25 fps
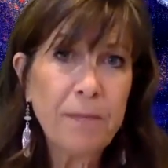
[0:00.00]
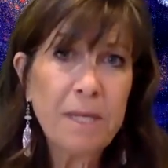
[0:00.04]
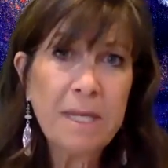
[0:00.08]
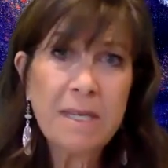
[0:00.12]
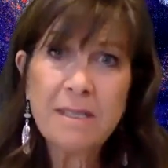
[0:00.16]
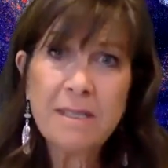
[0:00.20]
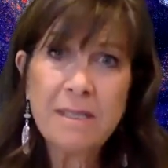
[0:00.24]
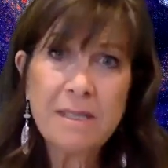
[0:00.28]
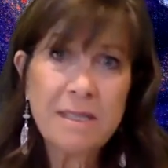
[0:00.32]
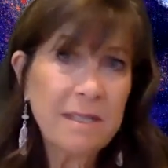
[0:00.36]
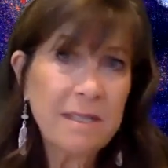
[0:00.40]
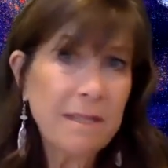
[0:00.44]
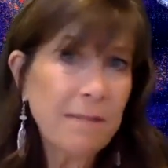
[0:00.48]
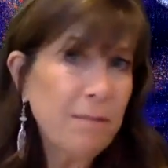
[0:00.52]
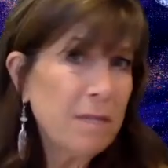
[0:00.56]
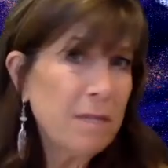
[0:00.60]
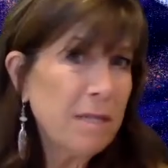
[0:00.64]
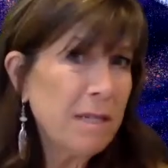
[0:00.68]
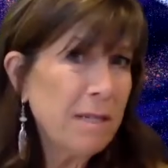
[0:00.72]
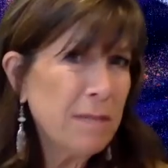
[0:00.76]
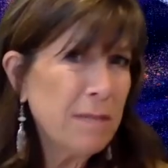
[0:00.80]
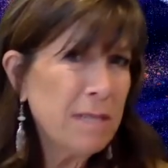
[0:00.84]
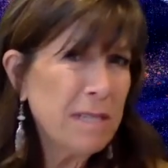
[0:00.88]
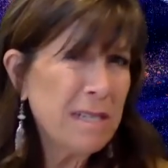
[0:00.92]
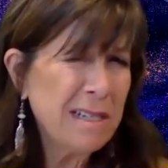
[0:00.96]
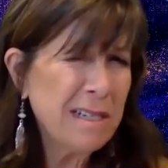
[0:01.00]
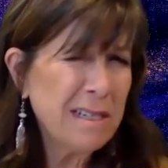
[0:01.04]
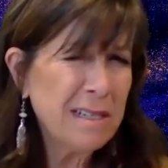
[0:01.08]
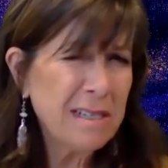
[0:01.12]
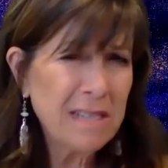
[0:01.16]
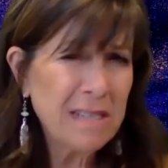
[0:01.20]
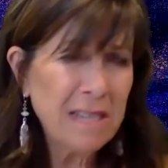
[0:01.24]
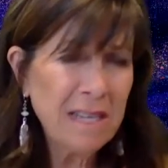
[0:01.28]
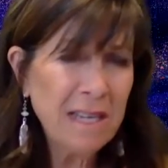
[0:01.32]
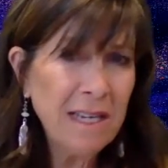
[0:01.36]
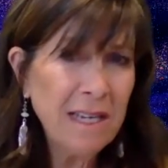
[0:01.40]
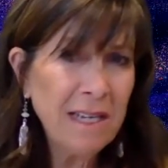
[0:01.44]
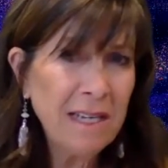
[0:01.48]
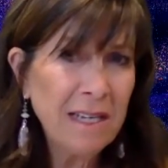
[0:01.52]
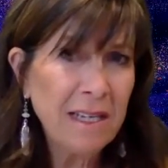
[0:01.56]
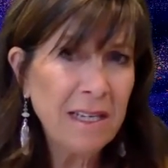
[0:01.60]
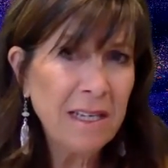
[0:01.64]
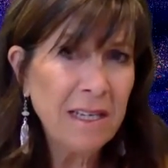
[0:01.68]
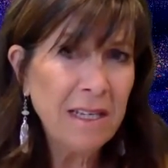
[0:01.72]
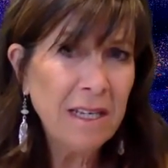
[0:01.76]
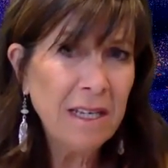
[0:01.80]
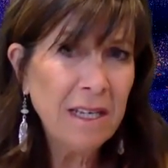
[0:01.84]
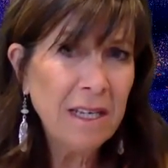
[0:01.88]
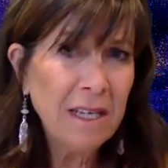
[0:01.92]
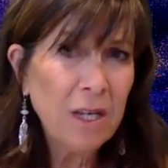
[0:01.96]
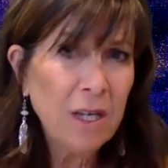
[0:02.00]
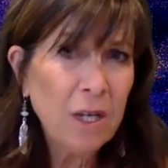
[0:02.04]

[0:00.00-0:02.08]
because sometimes in anxiety,